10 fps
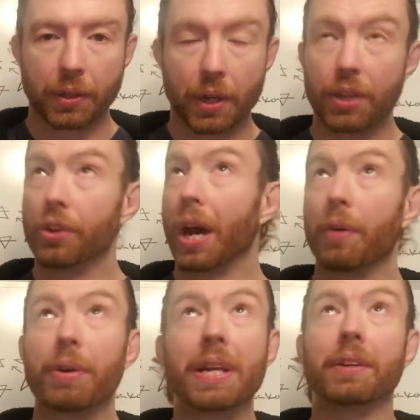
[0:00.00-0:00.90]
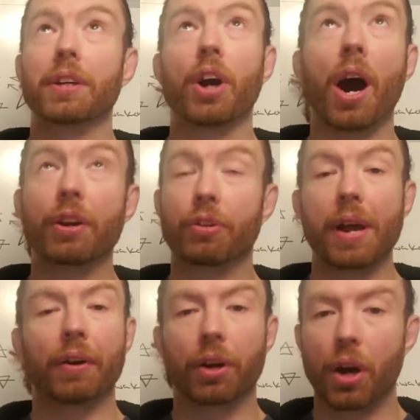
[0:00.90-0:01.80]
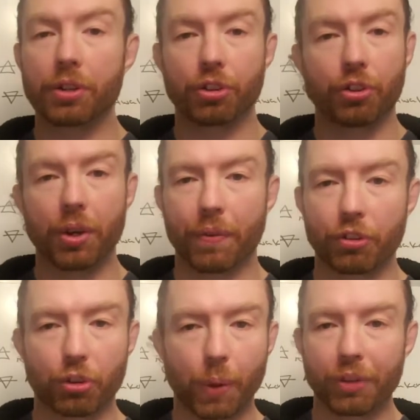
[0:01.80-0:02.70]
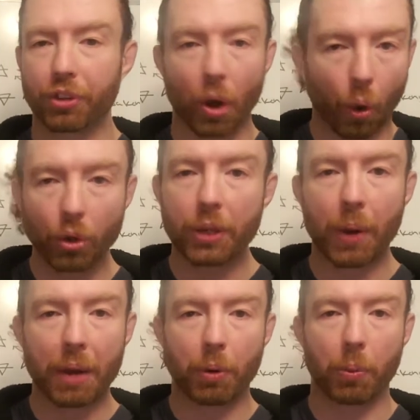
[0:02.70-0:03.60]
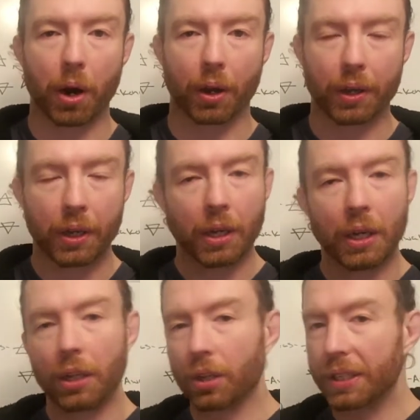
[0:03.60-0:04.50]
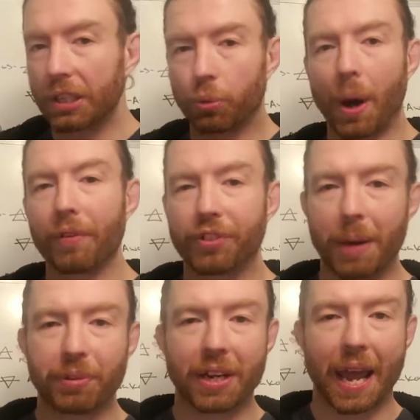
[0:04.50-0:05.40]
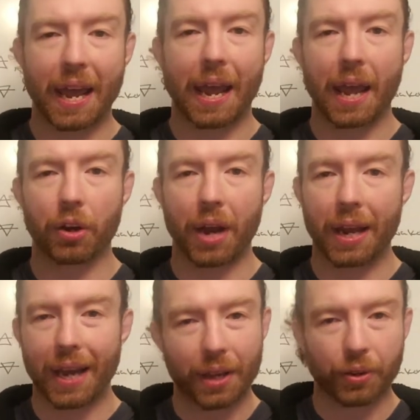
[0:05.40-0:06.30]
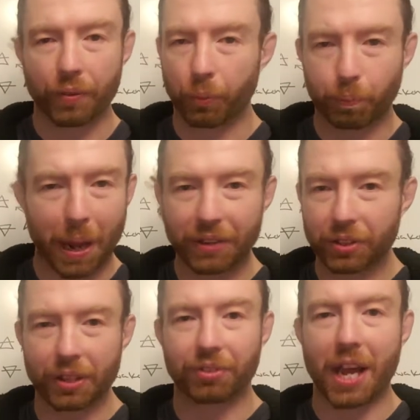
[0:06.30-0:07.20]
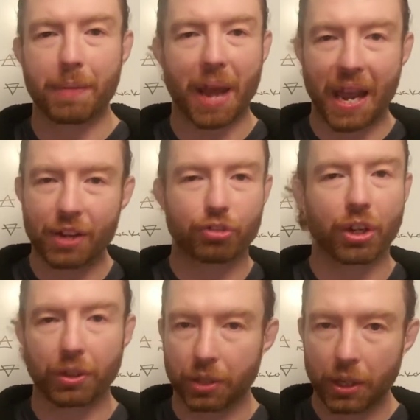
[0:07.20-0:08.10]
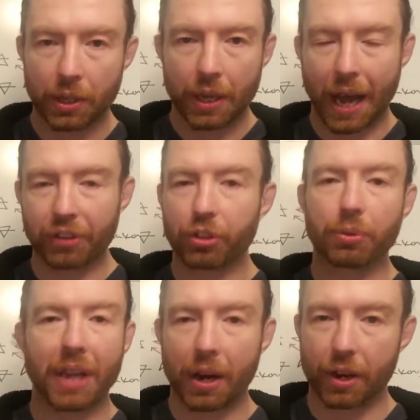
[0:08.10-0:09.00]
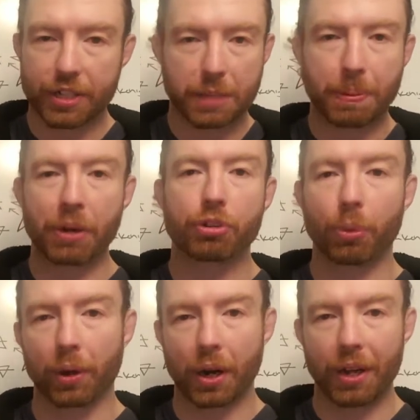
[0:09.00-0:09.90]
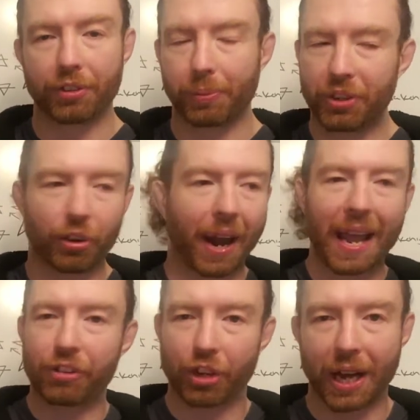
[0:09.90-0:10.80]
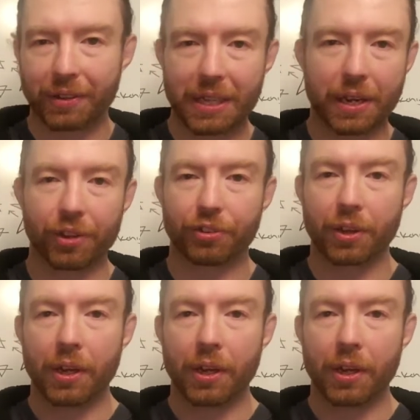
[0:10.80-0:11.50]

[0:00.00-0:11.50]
You got to read it to God, creator of conscious universe as well. It's the only way it will work. Look at the 12 steps in AA or NA. They're based on the same ancient, esoteric, spiritual concepts. These are ancient ideas.